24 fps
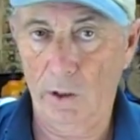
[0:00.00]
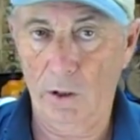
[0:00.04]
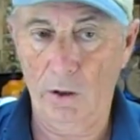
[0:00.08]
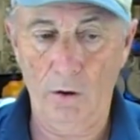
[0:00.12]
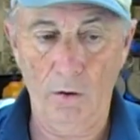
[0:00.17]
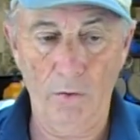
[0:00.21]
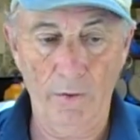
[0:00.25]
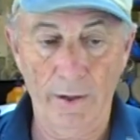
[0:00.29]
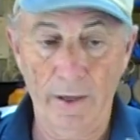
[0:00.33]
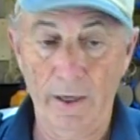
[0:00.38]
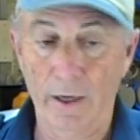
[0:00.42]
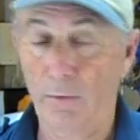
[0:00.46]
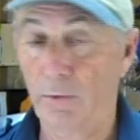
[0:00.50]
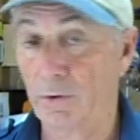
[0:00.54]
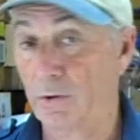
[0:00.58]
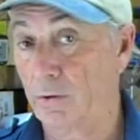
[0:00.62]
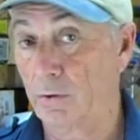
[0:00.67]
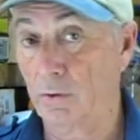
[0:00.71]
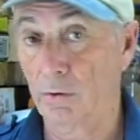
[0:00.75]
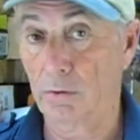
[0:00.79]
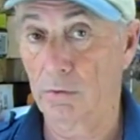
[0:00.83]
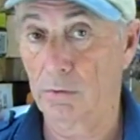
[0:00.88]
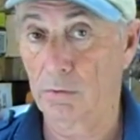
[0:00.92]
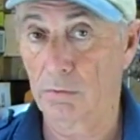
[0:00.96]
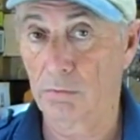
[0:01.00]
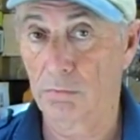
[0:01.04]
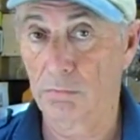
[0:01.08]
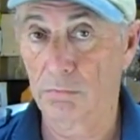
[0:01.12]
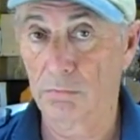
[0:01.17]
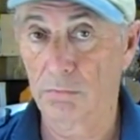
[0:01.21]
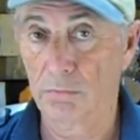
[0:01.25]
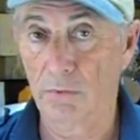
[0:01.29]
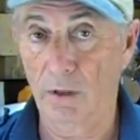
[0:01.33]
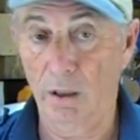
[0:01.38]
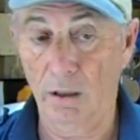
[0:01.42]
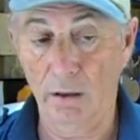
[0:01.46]
all they had was screws
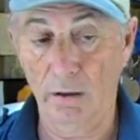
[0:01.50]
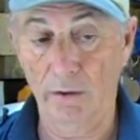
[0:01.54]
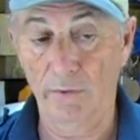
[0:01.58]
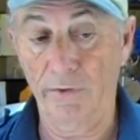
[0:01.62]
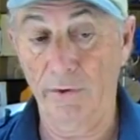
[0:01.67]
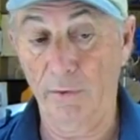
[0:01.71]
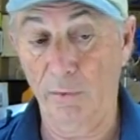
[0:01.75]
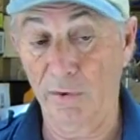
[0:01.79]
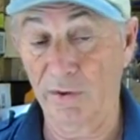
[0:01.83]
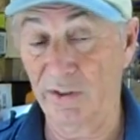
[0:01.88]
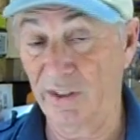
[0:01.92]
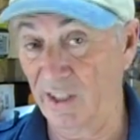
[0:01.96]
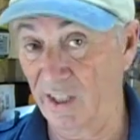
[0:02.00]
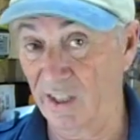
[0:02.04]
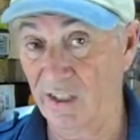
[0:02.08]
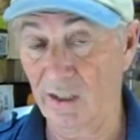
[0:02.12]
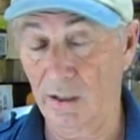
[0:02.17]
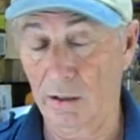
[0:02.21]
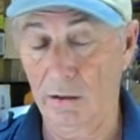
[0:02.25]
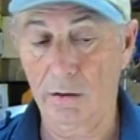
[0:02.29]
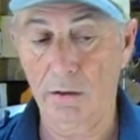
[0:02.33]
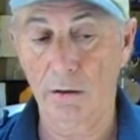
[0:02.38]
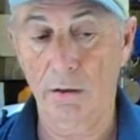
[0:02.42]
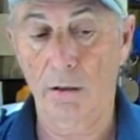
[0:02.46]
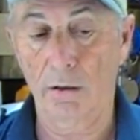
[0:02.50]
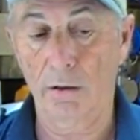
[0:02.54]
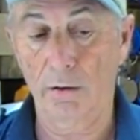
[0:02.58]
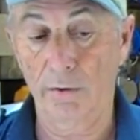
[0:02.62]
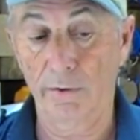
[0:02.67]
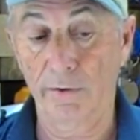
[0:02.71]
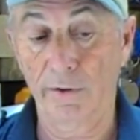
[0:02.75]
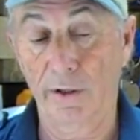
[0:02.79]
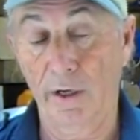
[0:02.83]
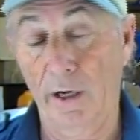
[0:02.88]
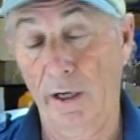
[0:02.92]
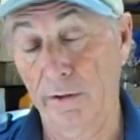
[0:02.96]
uh, that were decent.
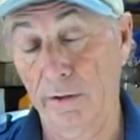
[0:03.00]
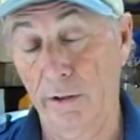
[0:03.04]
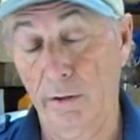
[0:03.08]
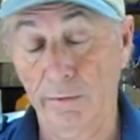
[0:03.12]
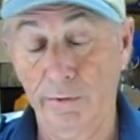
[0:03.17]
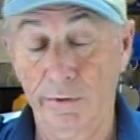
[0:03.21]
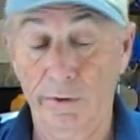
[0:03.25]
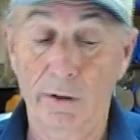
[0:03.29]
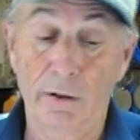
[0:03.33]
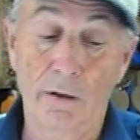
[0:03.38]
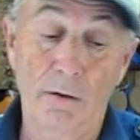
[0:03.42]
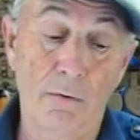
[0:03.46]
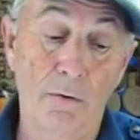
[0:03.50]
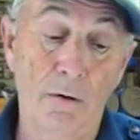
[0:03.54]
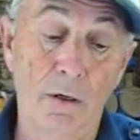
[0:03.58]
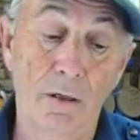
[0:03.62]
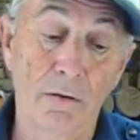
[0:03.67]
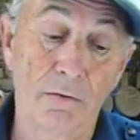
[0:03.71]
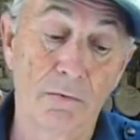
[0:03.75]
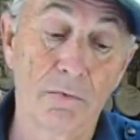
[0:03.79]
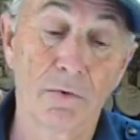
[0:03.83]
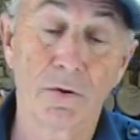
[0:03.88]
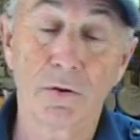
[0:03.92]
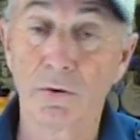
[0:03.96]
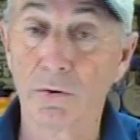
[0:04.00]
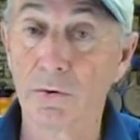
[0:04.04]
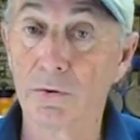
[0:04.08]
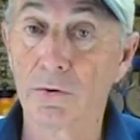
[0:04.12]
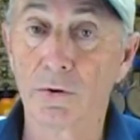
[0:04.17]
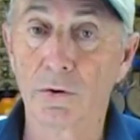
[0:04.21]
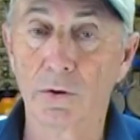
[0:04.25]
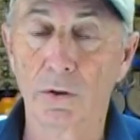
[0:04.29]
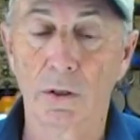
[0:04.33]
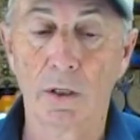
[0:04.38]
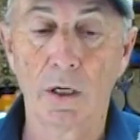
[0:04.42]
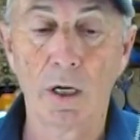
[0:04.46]
So yeah, I ended up, you know what, screws
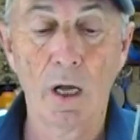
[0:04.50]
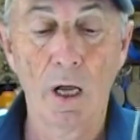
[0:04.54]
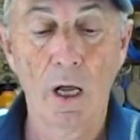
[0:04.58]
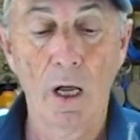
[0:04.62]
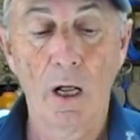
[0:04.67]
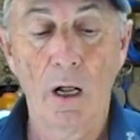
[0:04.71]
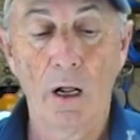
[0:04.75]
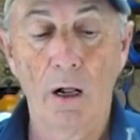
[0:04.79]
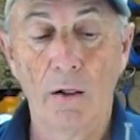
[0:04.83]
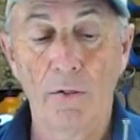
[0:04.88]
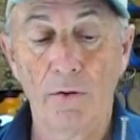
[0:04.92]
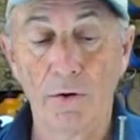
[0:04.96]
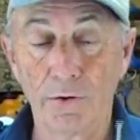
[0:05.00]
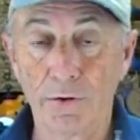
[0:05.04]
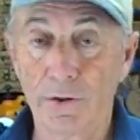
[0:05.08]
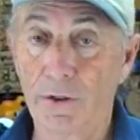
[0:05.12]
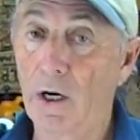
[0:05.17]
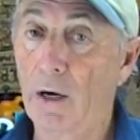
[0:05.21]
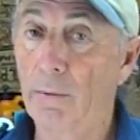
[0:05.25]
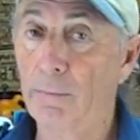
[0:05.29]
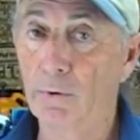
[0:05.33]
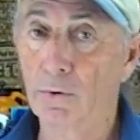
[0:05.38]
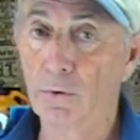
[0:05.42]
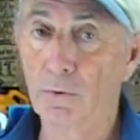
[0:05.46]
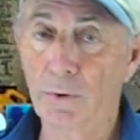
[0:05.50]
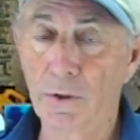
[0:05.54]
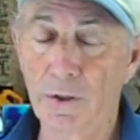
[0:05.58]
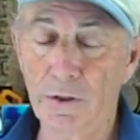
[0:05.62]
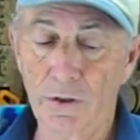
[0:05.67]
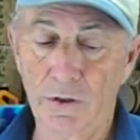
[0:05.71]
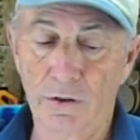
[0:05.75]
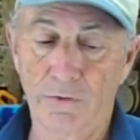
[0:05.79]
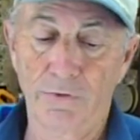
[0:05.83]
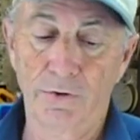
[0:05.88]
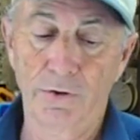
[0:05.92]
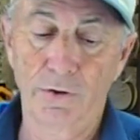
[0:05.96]
are good. There's a couple of
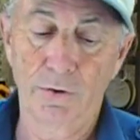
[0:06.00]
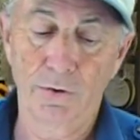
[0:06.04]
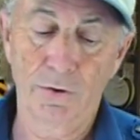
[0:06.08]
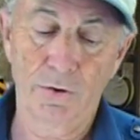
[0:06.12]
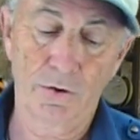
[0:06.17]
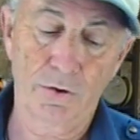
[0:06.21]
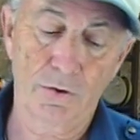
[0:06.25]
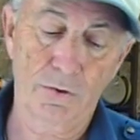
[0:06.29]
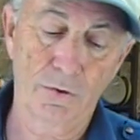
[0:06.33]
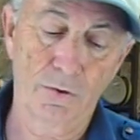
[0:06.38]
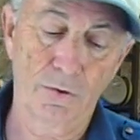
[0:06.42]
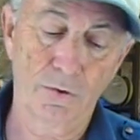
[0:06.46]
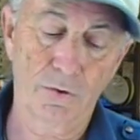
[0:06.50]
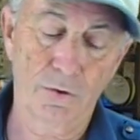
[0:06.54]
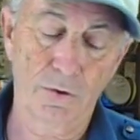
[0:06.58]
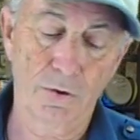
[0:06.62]
reasons for using screws